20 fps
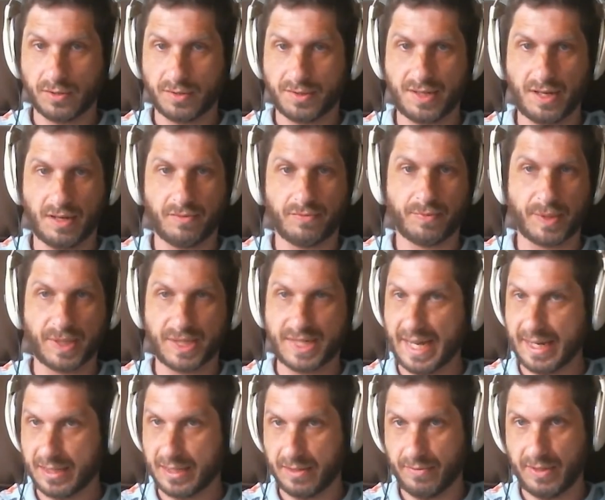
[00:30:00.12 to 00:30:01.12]

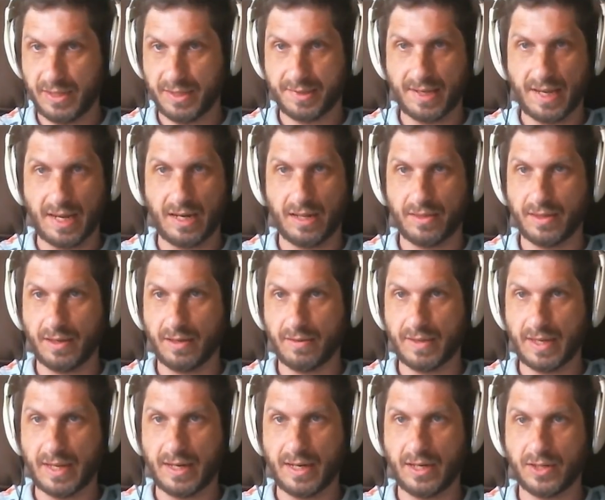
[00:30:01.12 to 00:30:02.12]
self-protectiveness, anything of
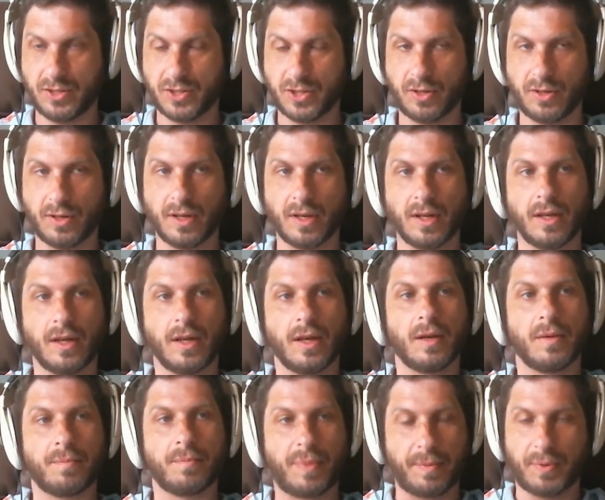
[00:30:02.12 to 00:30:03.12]
that nature,
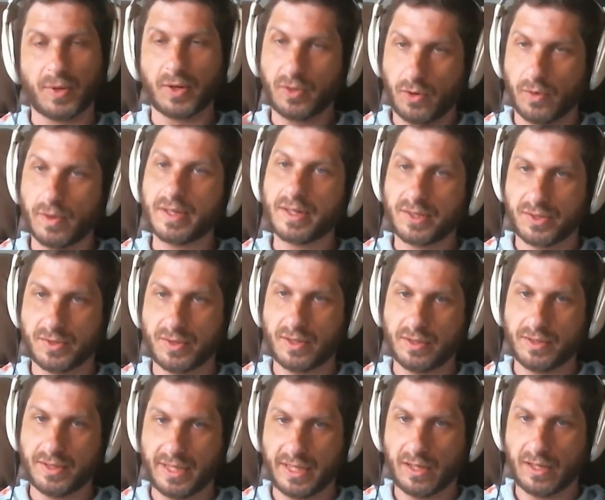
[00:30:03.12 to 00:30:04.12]
people are going to
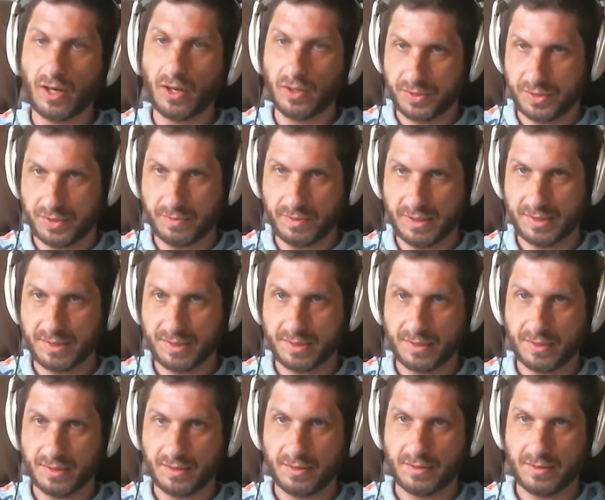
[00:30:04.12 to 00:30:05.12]
struggle to get close to
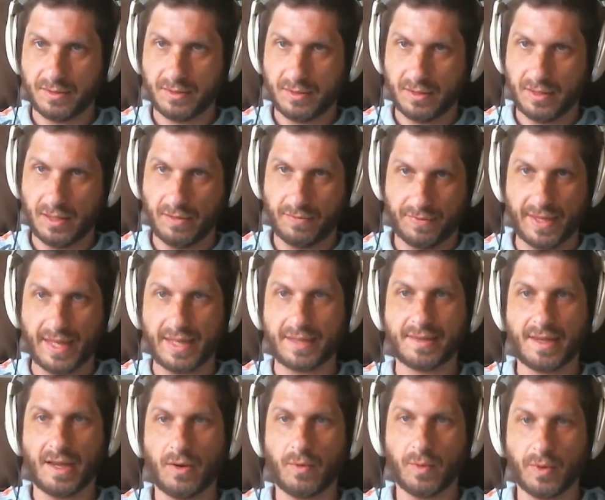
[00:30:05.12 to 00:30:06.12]
us if that's
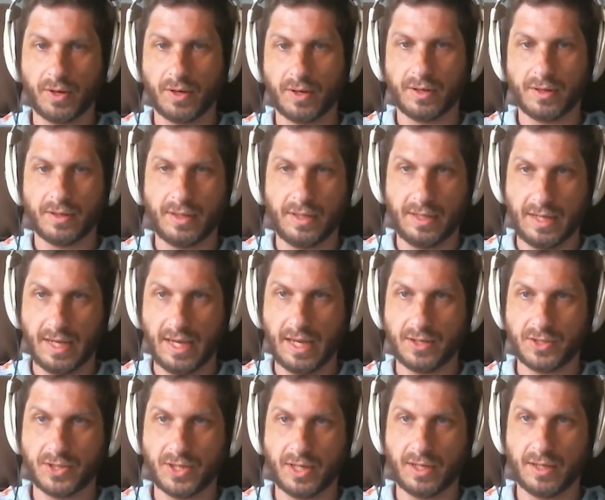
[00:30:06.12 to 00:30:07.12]
how we're
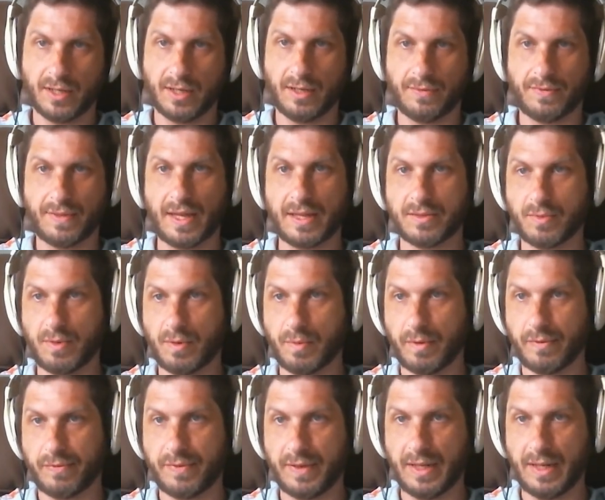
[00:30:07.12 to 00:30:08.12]
engaging, if that's what
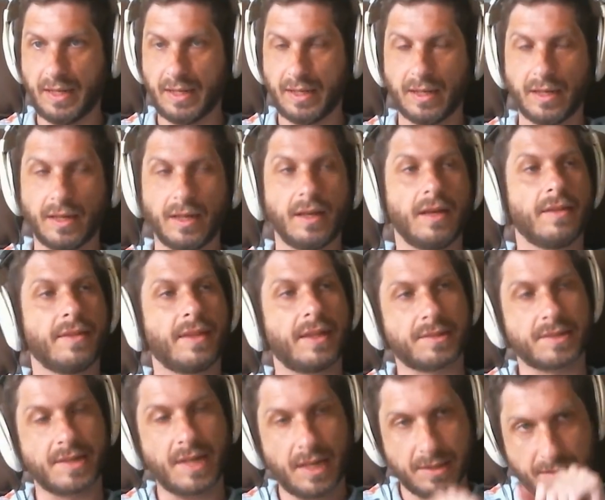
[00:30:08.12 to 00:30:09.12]
we're feeling.
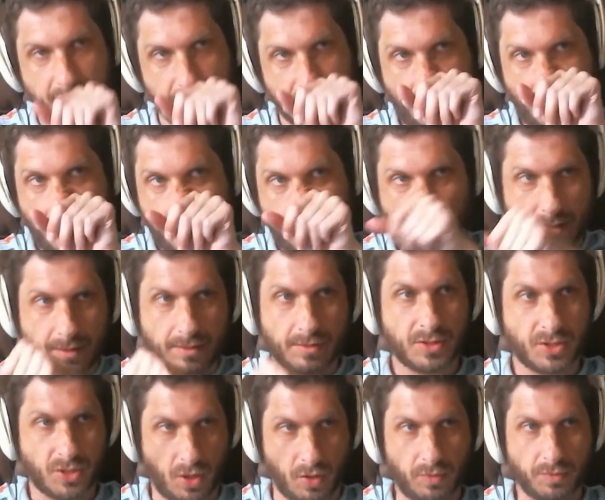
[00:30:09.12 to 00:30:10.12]
That's not to say
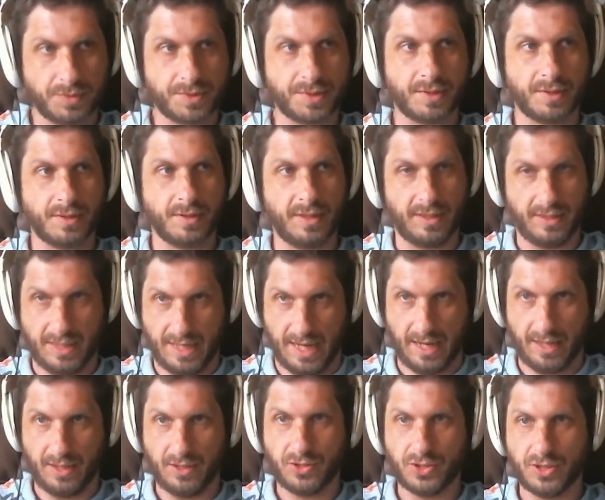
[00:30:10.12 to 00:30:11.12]
don't
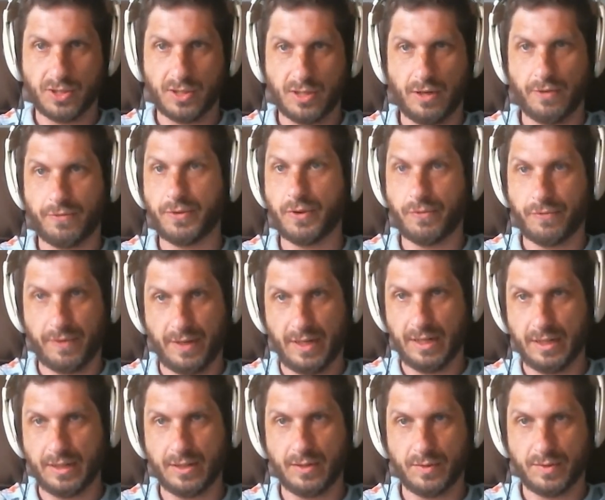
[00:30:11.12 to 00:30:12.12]
engage if you're
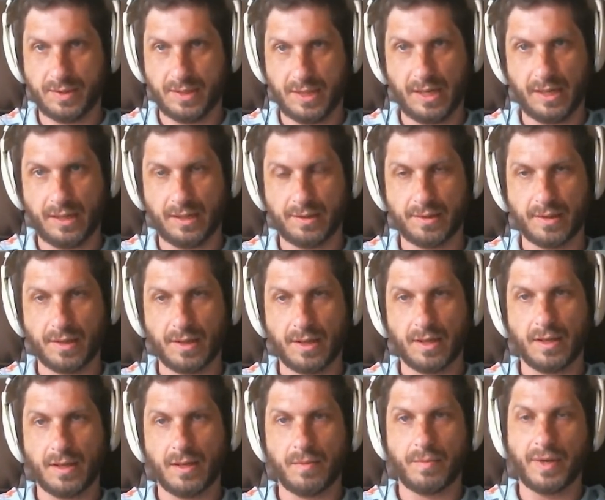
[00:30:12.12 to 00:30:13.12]
feeling those things.
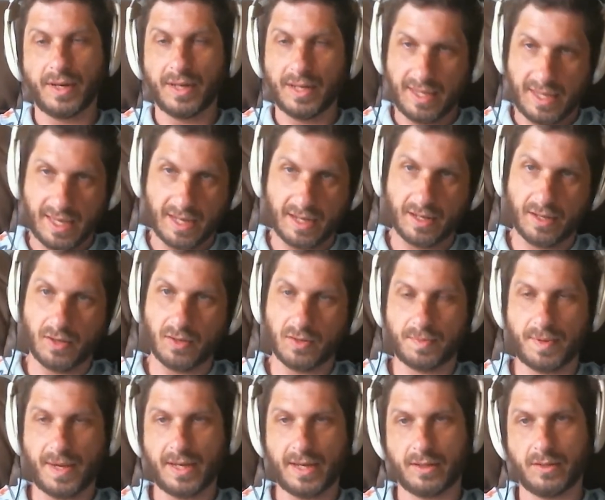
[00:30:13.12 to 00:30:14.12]
But again, it goes
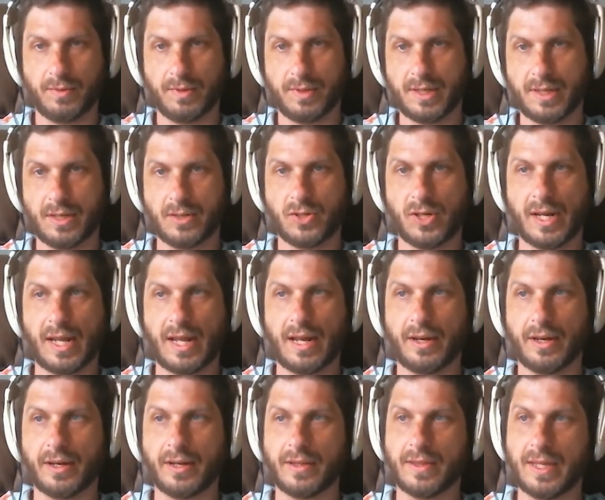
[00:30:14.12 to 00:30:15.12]
back to
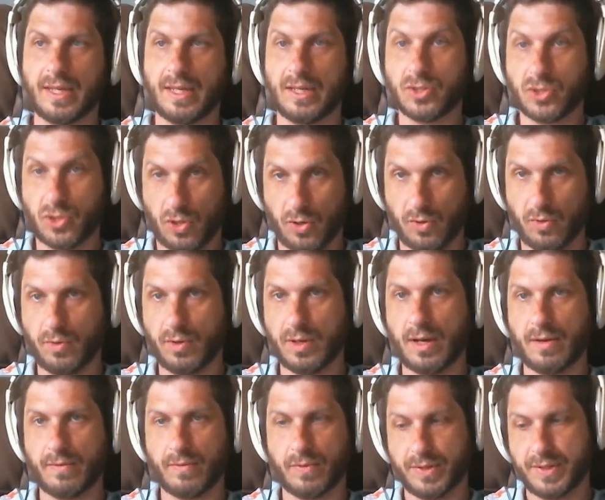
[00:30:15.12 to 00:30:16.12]
intentionality, the internal
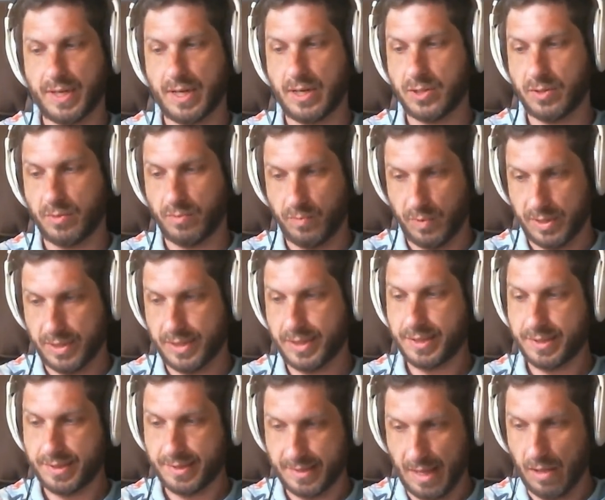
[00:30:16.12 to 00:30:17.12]
conversation with the
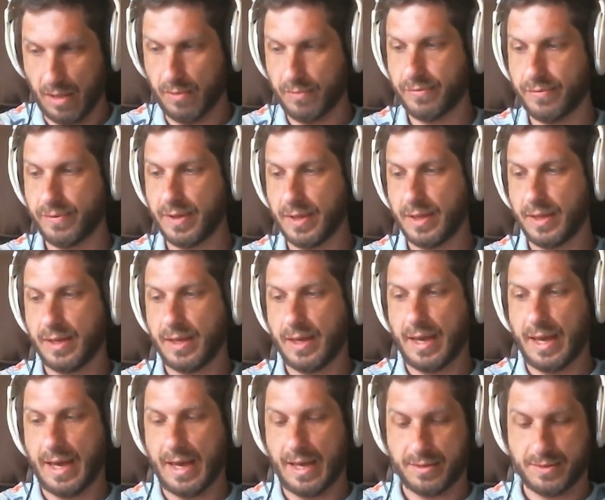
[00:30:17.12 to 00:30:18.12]
self
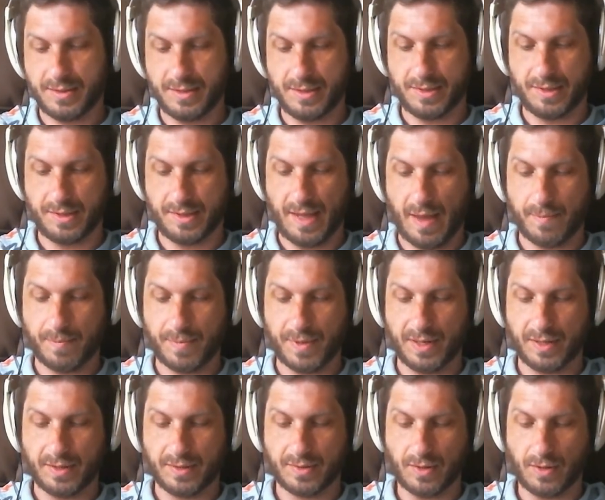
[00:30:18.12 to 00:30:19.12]
as this is
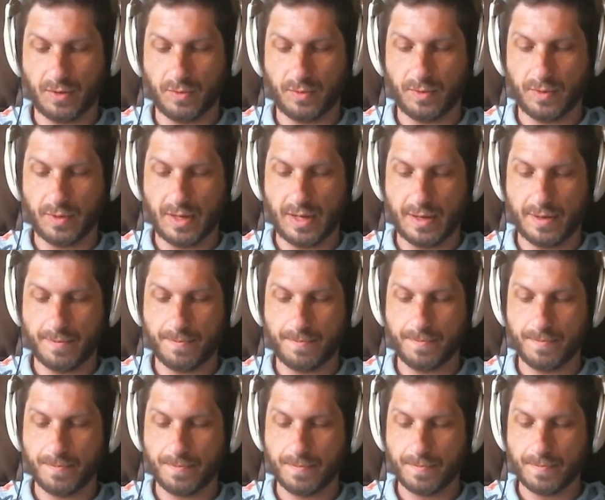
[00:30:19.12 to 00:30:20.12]
happening. So
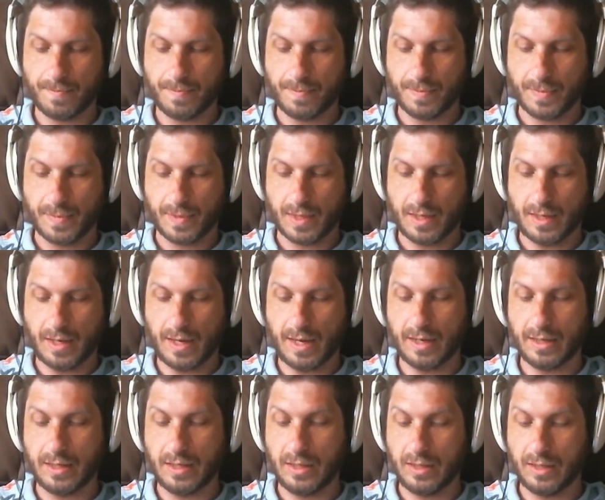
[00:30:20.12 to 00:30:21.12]

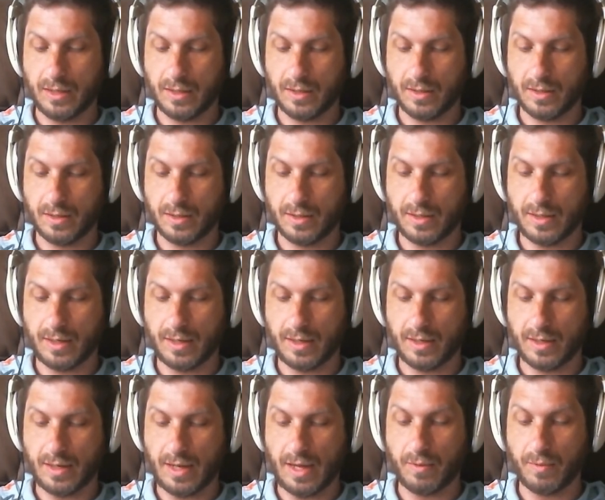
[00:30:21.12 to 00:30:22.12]
I
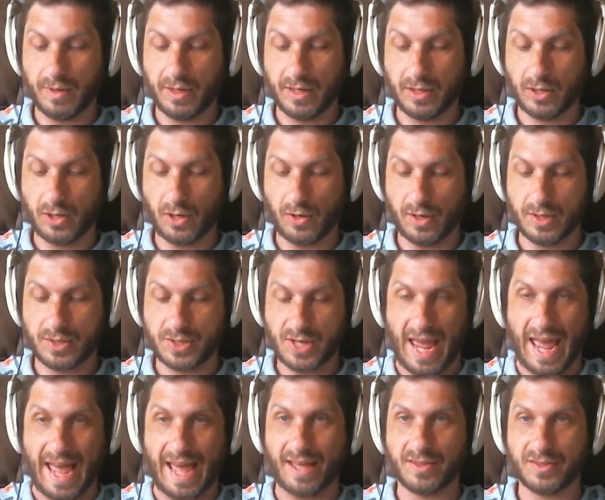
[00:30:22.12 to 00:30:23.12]
would encourage,
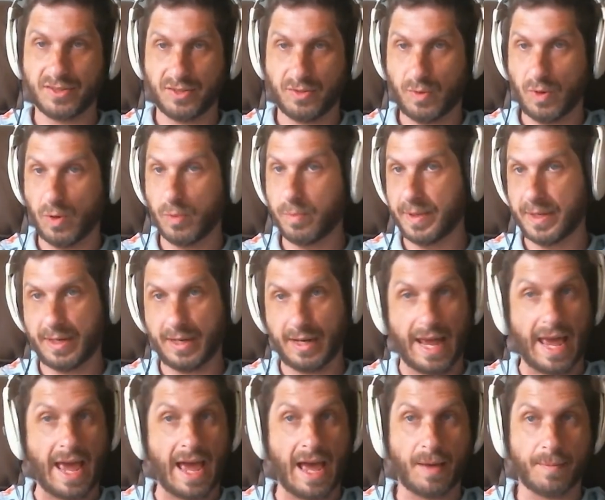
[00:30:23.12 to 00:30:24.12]
as you open an
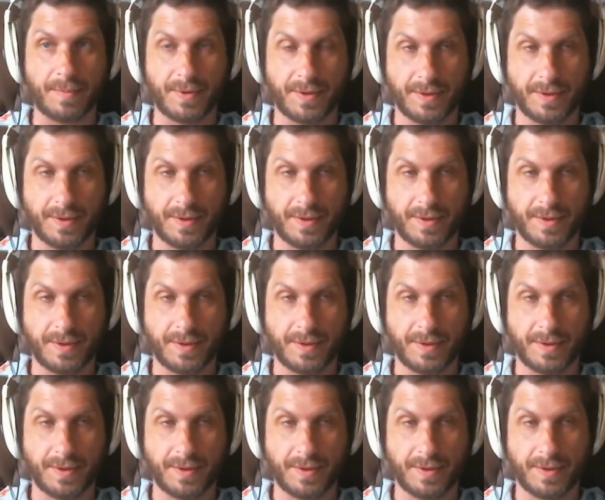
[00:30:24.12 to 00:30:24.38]
app,